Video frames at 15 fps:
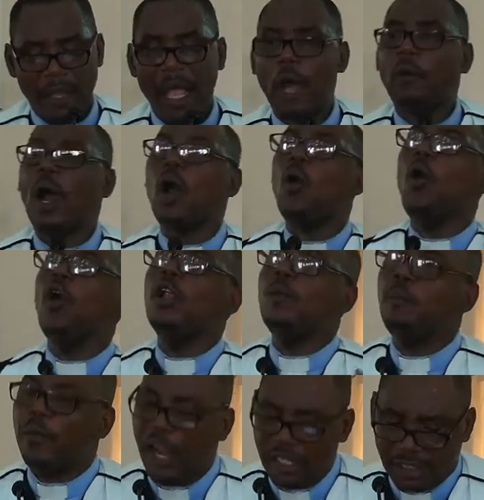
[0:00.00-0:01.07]
our own
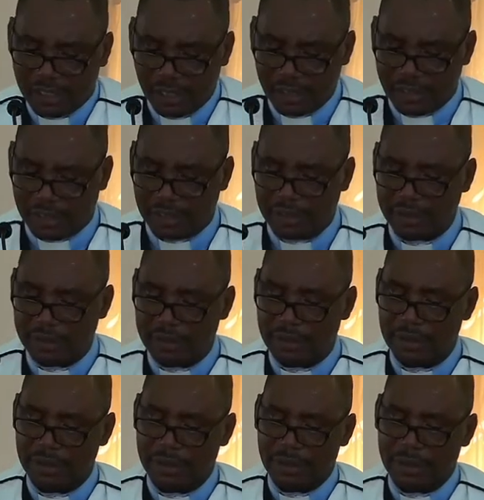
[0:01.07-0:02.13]
blessings,
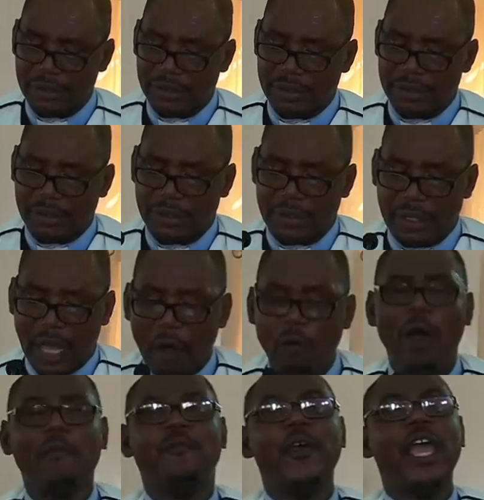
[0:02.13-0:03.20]

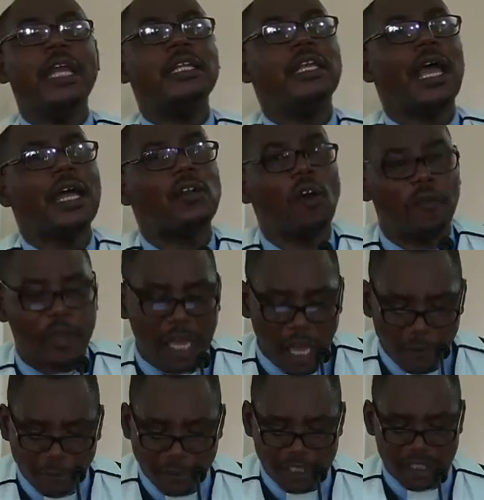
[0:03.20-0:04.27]
our vineyard of
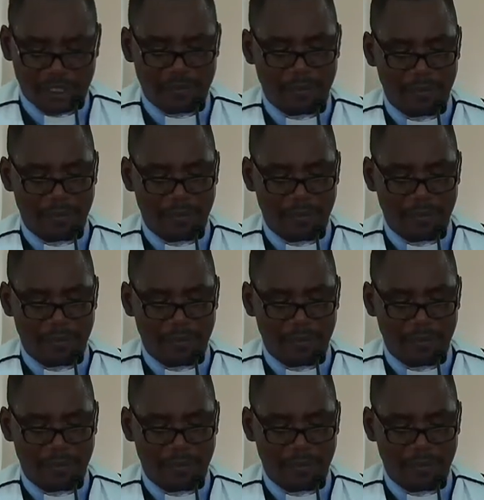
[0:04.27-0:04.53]
gifts,